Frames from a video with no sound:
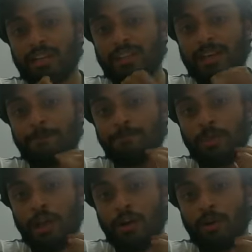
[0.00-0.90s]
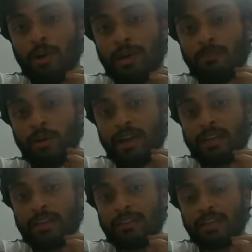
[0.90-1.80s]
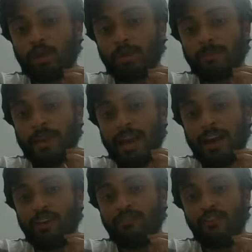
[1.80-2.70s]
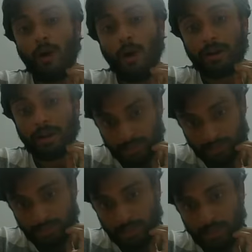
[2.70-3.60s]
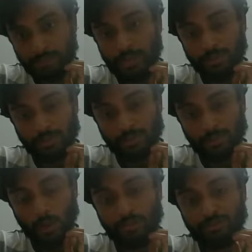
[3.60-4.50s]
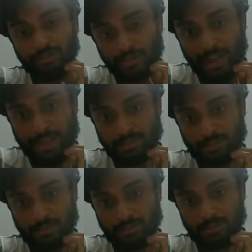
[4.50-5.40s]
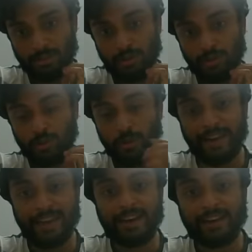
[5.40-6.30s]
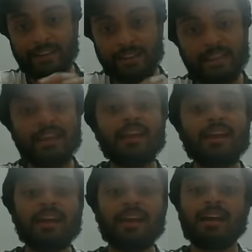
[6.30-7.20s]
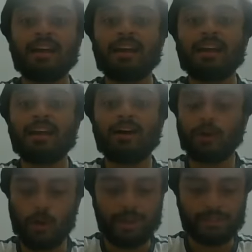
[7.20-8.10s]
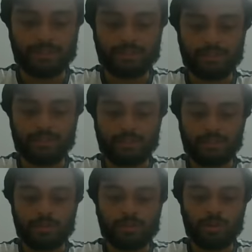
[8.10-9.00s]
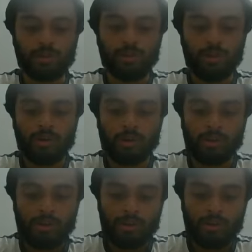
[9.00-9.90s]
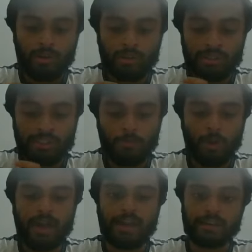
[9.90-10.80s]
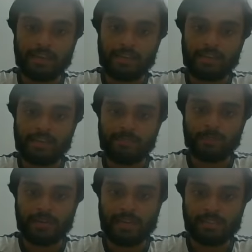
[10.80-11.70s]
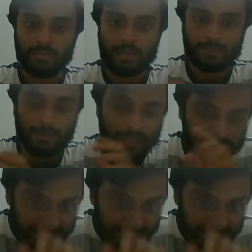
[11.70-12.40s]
the royal monarchy, there could be a foreign invasion on France to aid the royals. So the monarchy place was being